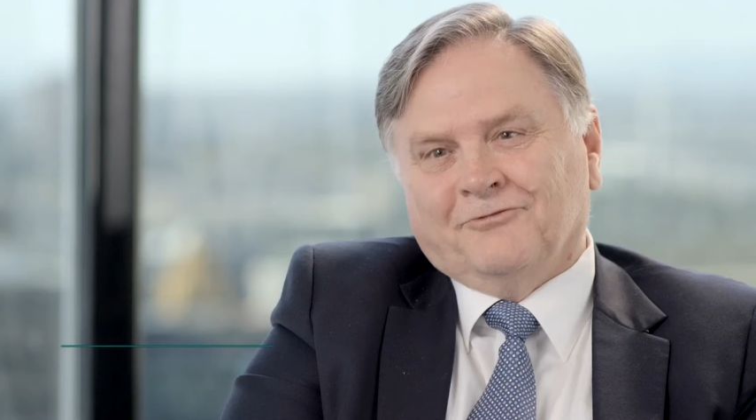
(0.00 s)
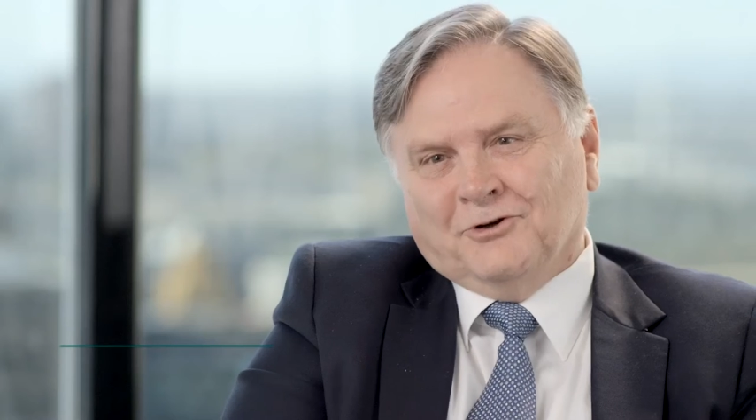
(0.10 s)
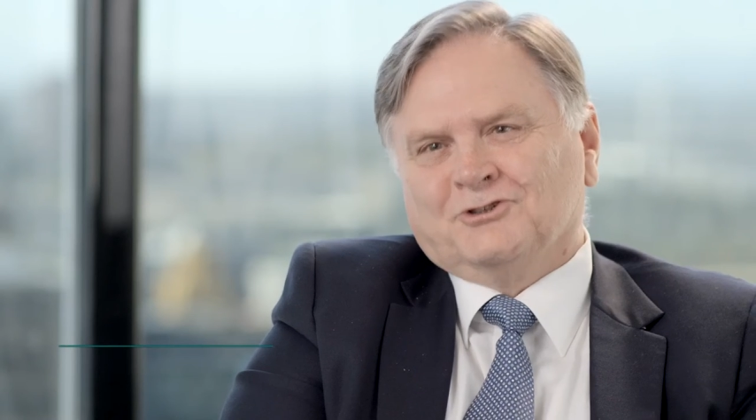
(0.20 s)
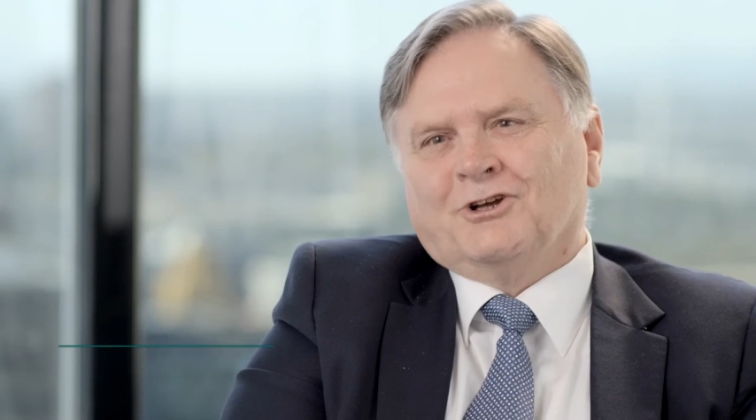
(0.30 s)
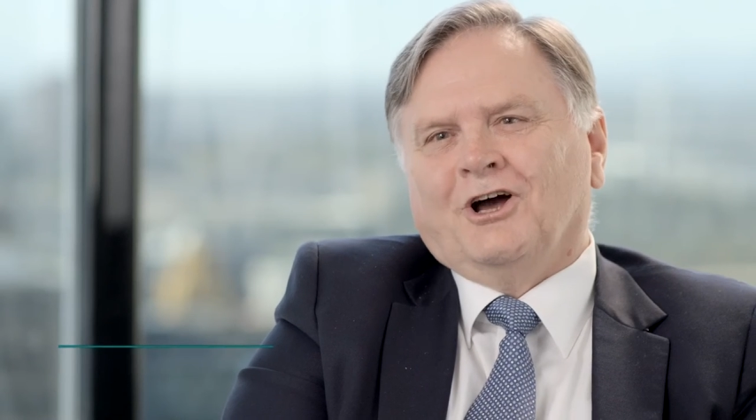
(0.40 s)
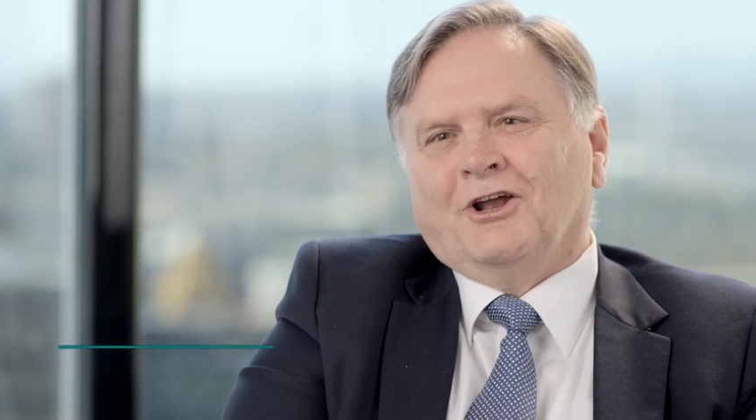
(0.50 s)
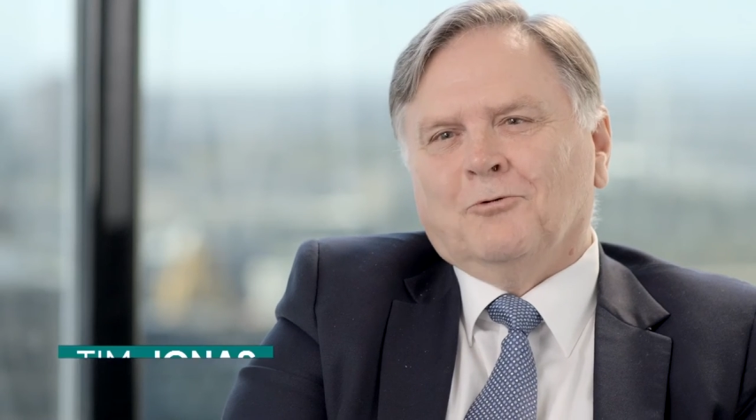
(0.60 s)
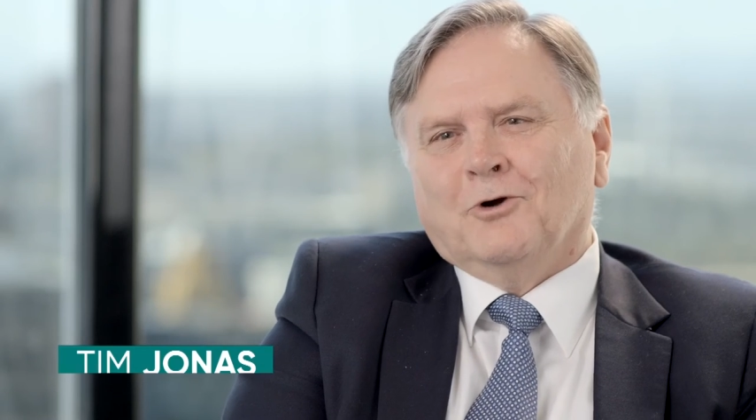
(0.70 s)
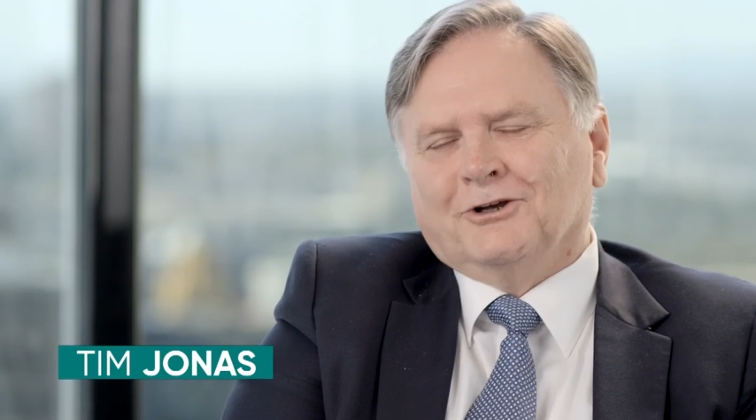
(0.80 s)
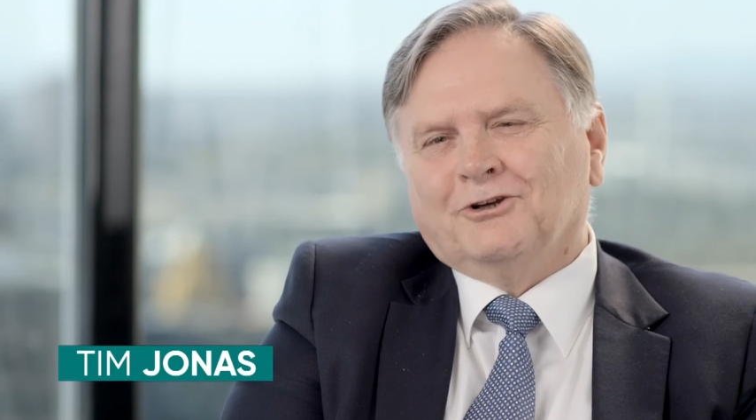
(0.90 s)
first client I
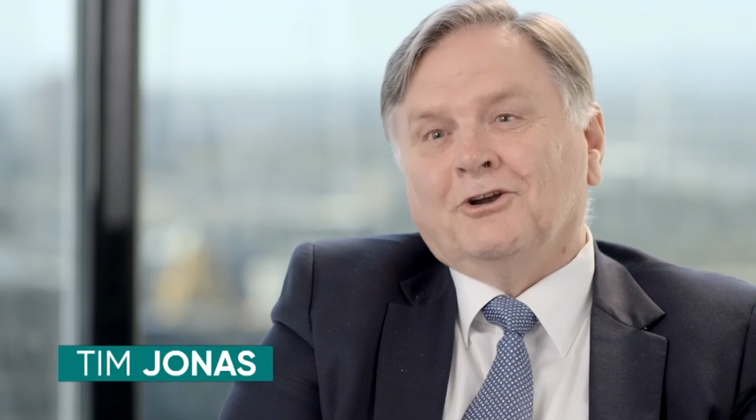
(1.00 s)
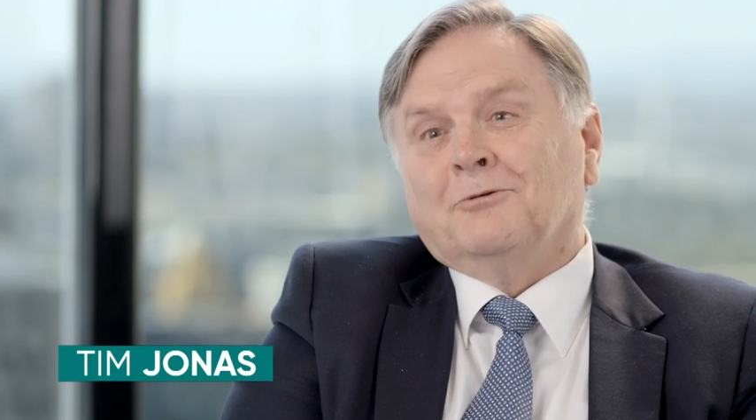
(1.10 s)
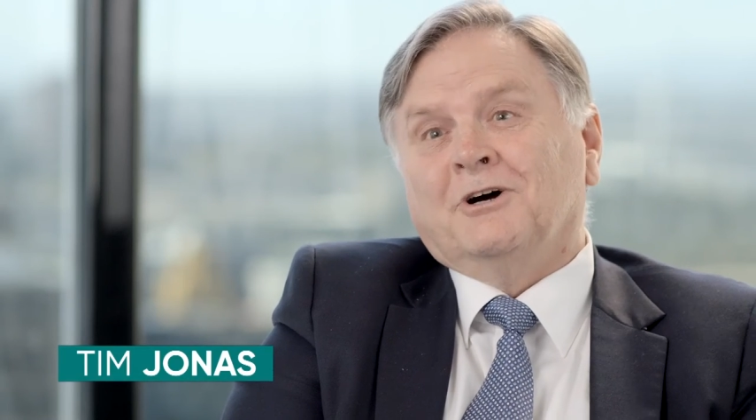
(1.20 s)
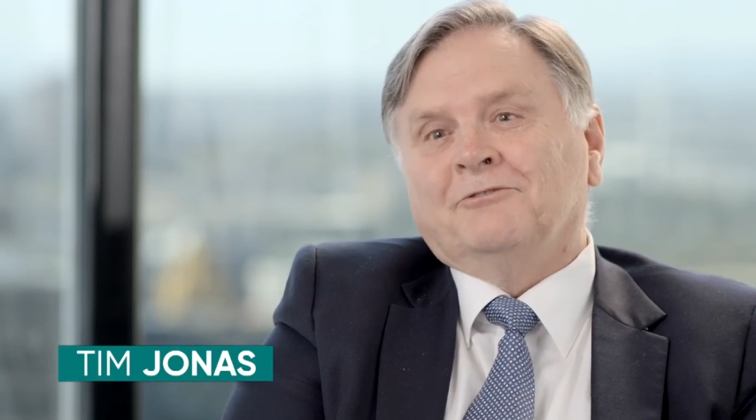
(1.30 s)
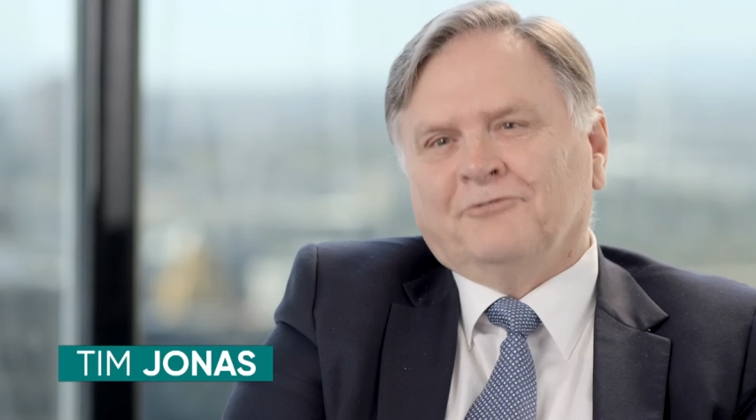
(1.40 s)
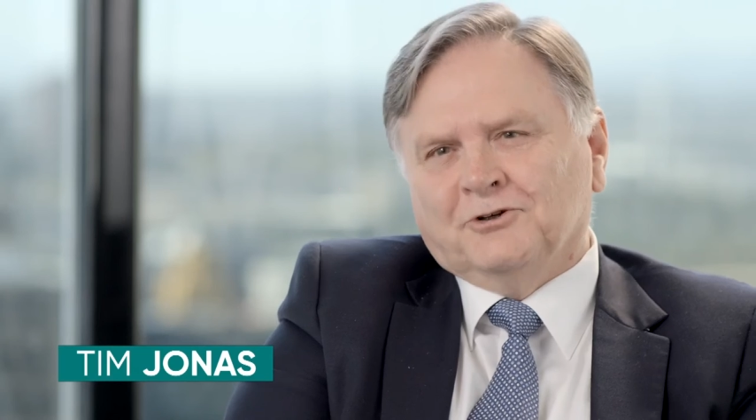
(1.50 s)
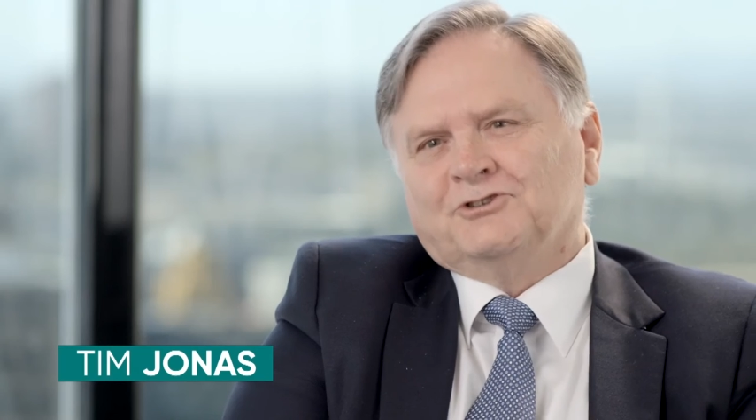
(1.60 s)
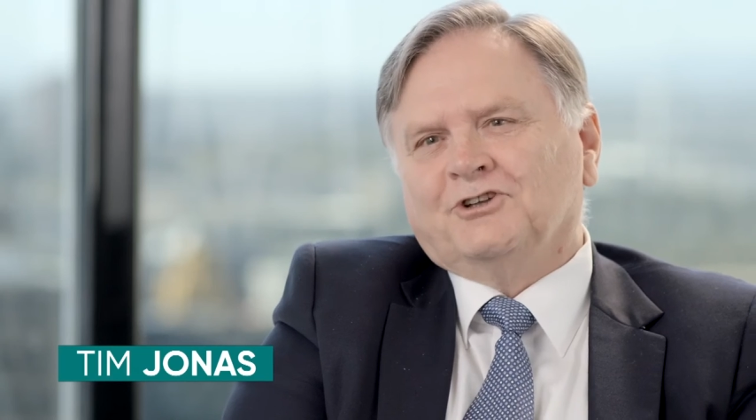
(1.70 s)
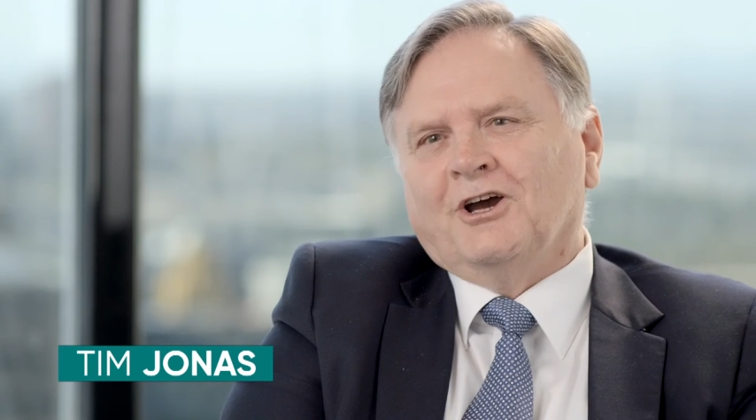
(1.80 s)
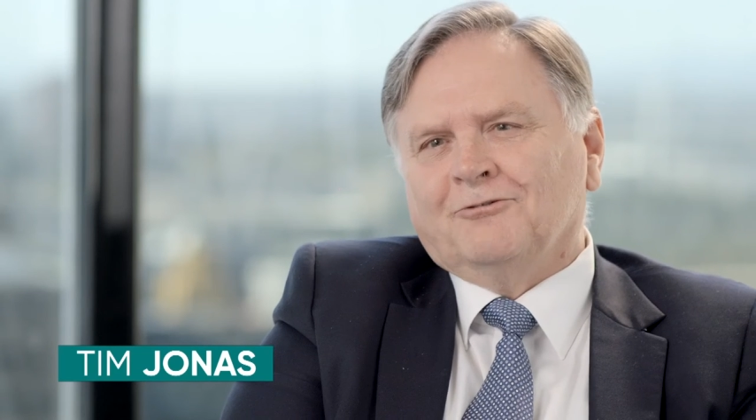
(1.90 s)
worked on my
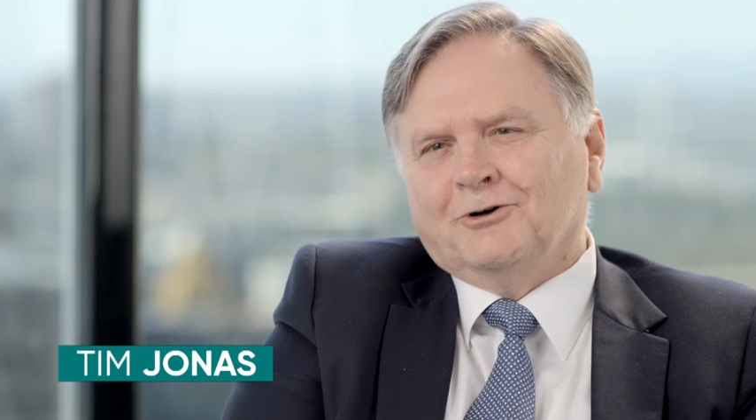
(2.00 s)
first day of